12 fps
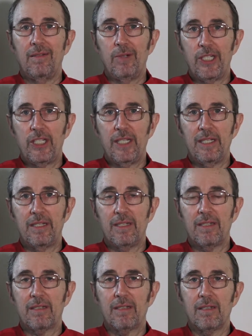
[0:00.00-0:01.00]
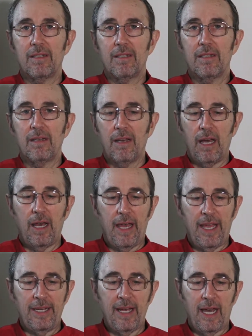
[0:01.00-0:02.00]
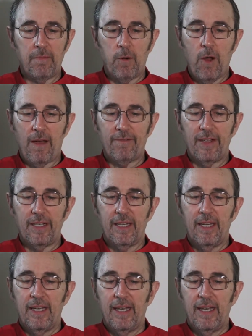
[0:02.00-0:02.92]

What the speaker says: which is a nonprofit.